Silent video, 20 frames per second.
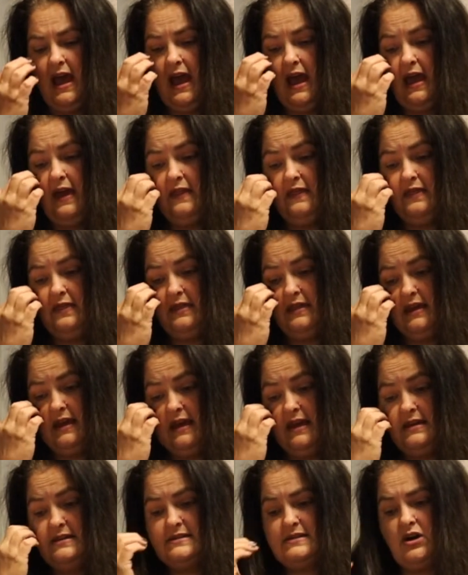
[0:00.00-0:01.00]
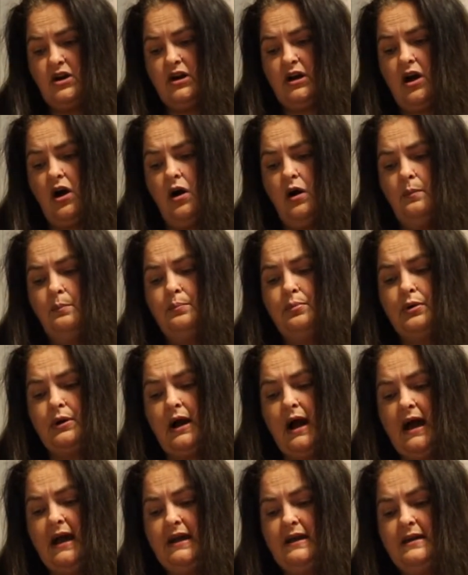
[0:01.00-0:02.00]
and these are called
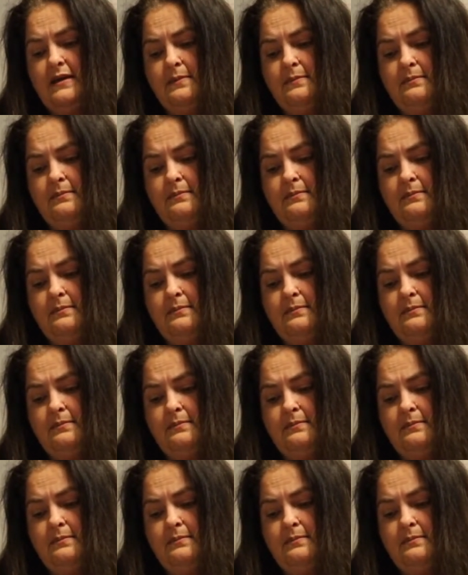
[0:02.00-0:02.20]
Pride